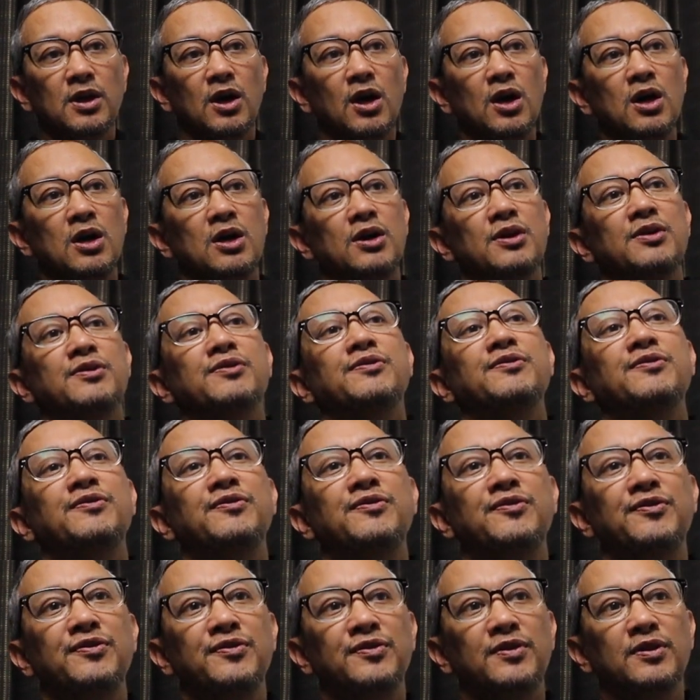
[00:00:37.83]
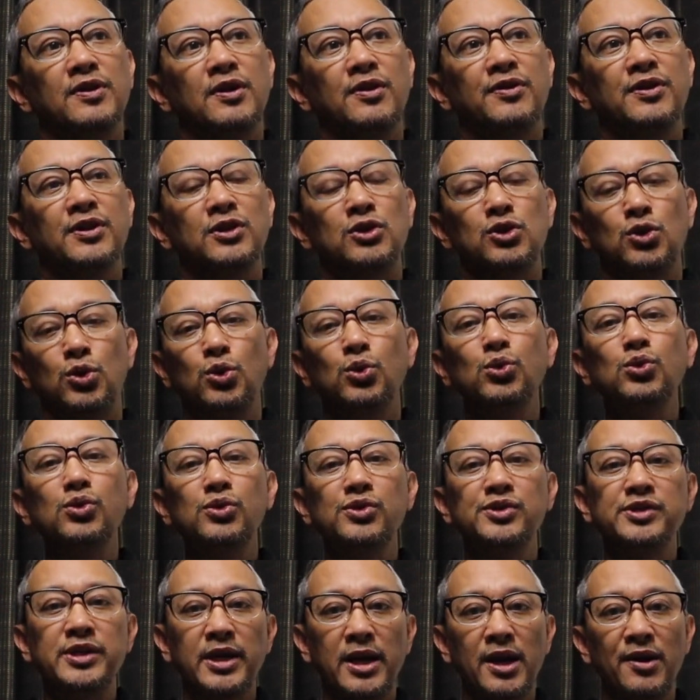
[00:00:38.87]
of the
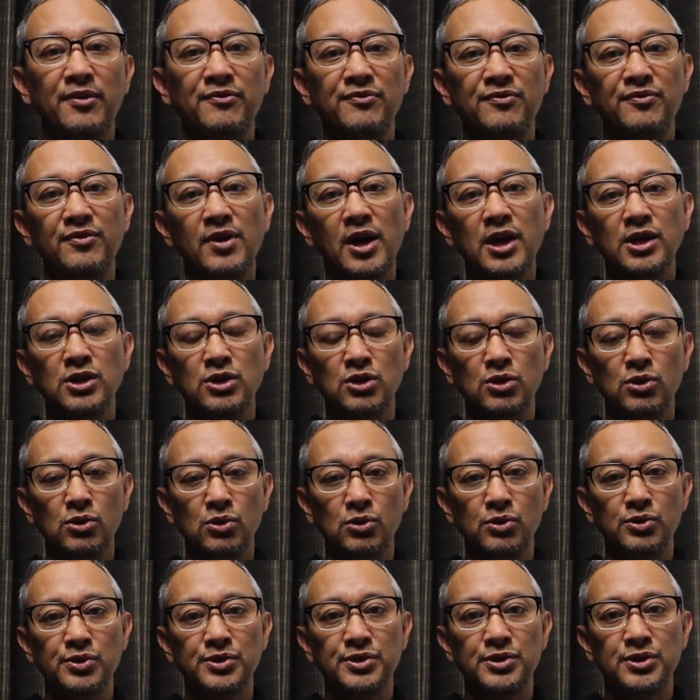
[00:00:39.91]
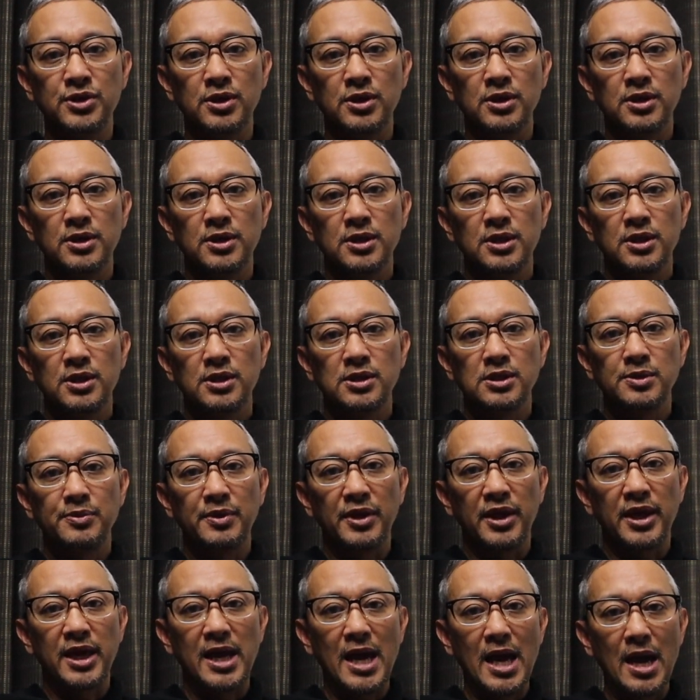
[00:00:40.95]
tools that I've I used, some
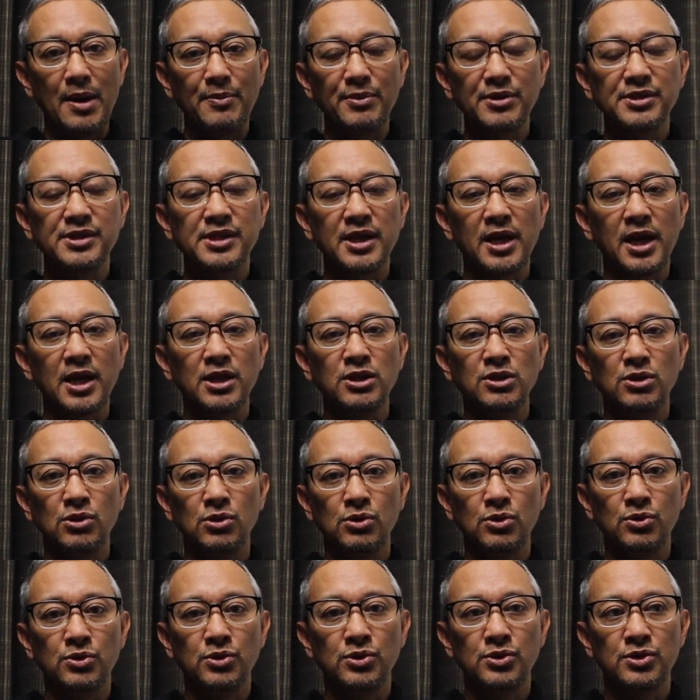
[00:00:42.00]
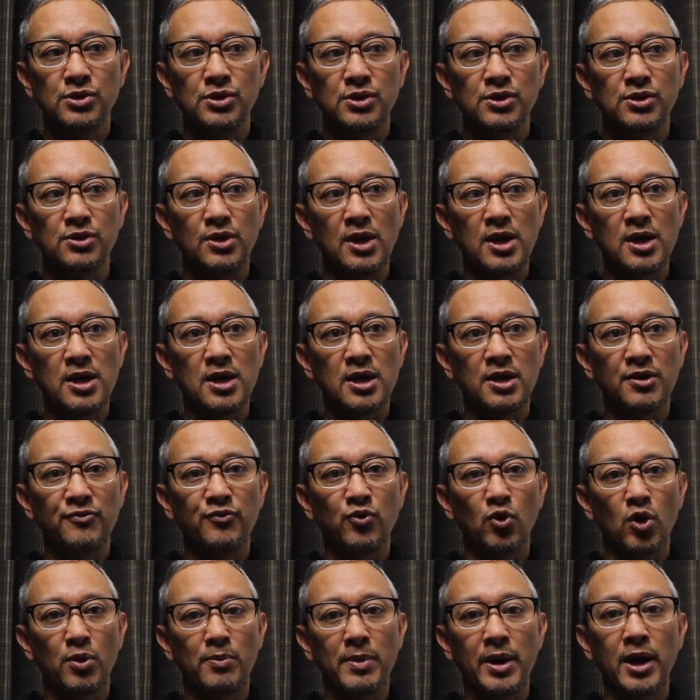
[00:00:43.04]
of the cameras that I used uh,
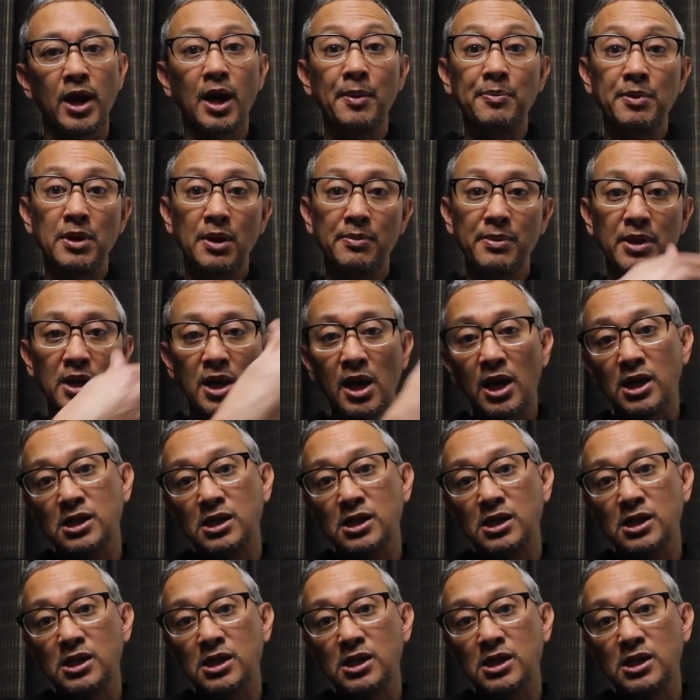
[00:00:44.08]
for my upcoming